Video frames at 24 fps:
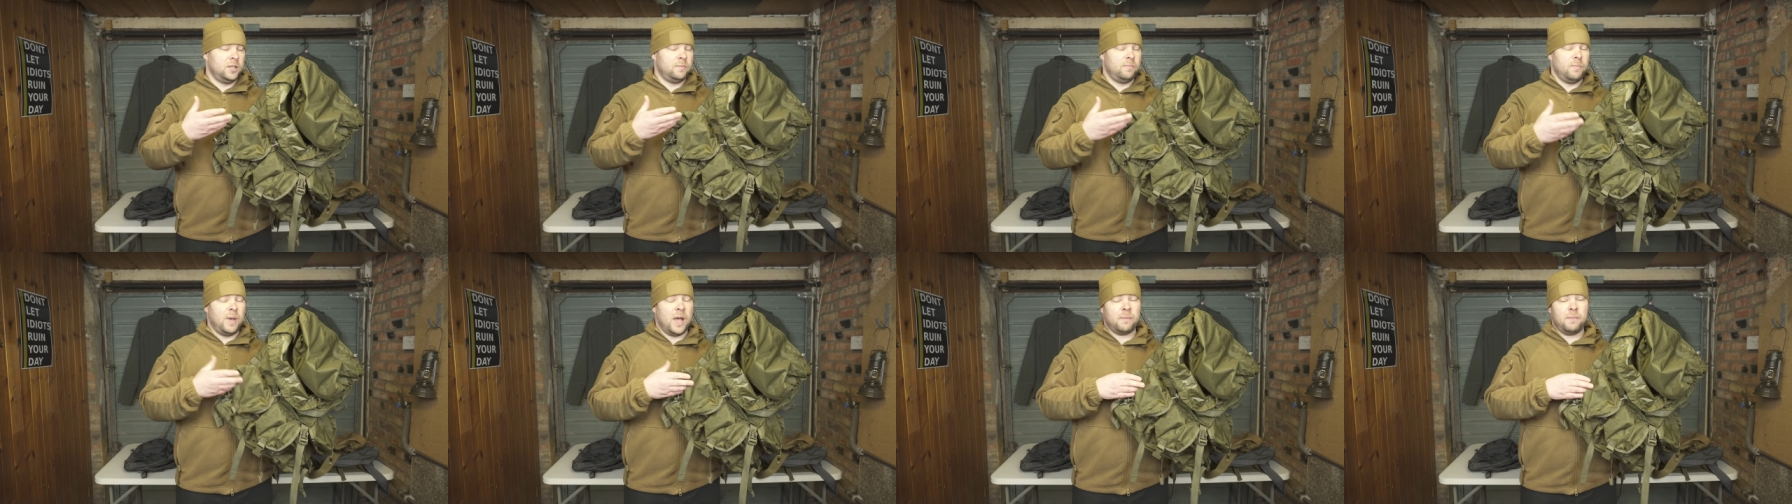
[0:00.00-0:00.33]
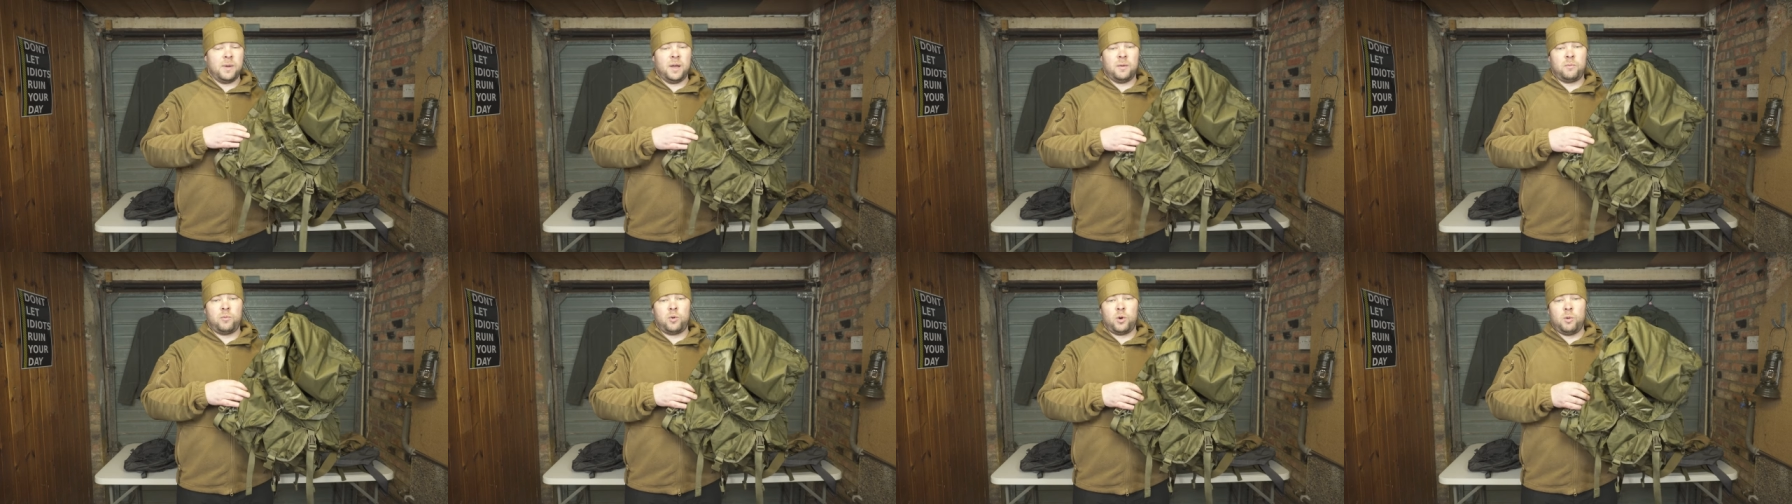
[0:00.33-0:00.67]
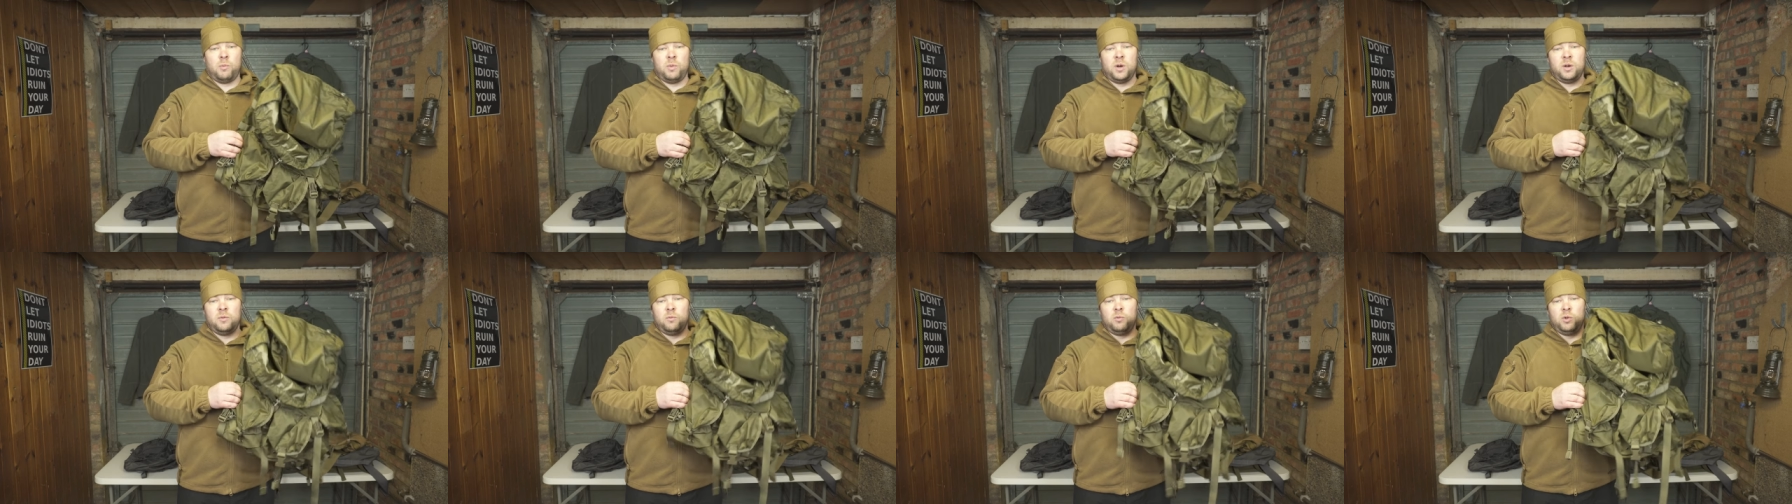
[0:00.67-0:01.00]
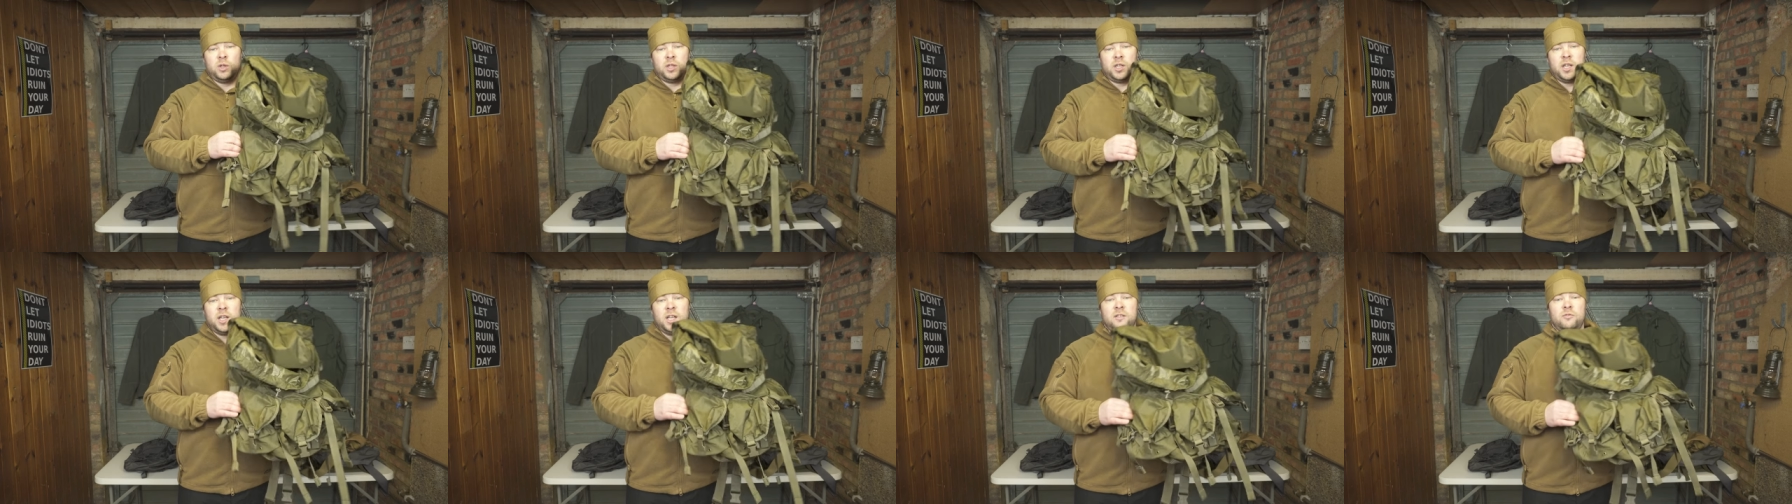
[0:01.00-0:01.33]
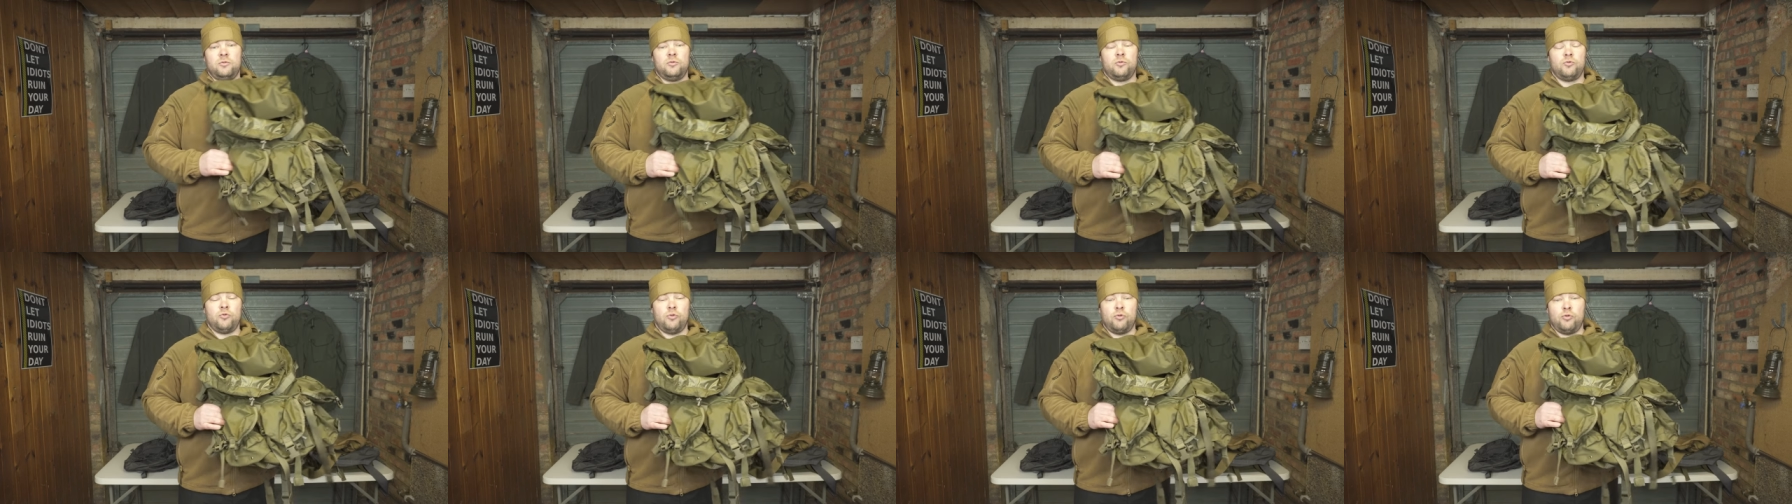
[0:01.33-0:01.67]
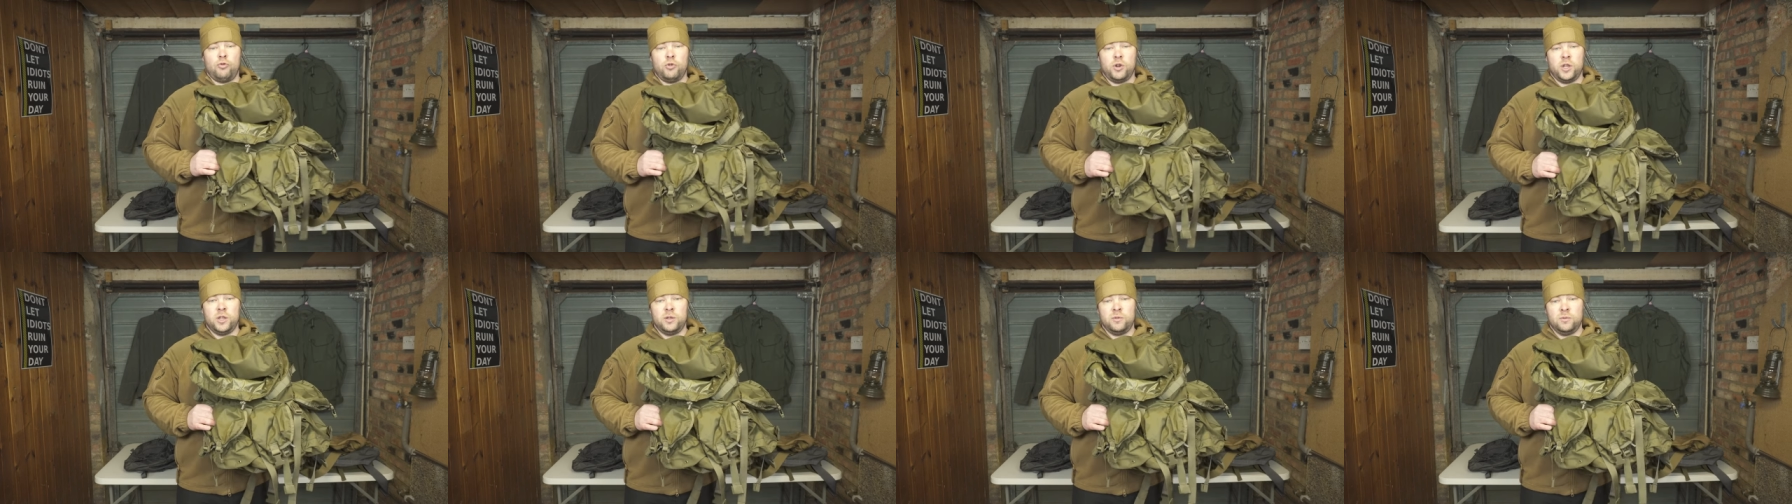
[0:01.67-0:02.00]
backpack probably would get
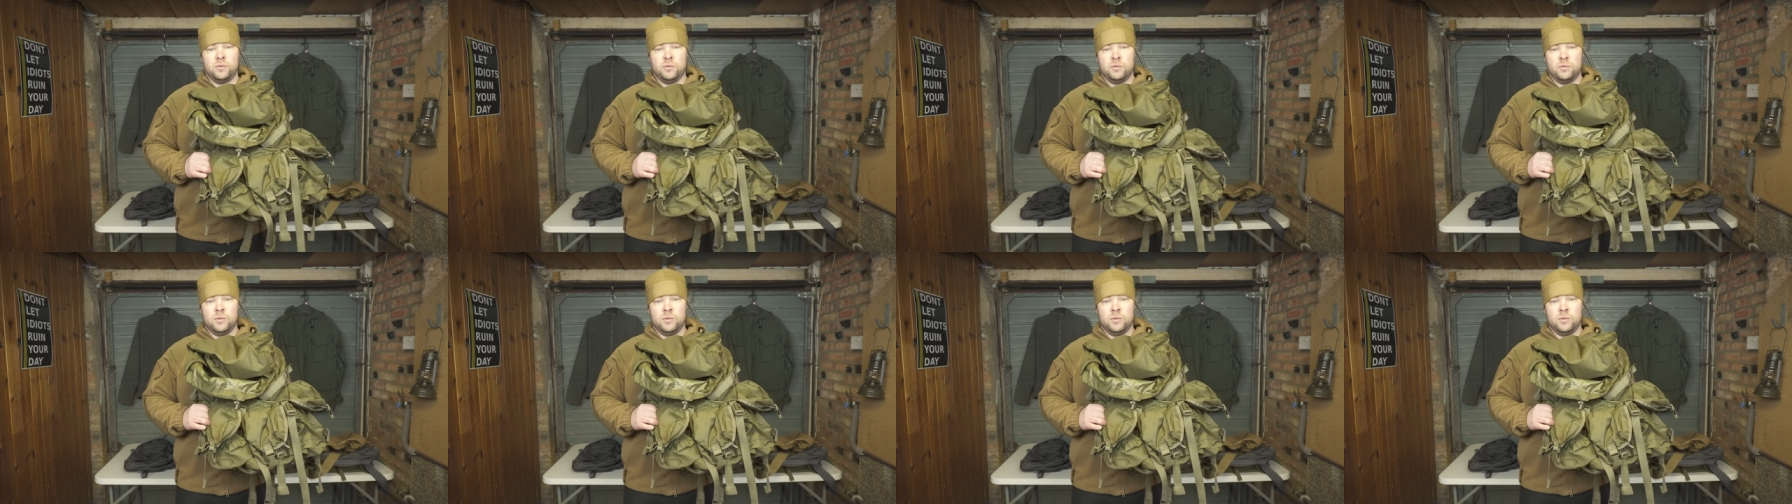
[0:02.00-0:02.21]
ruined.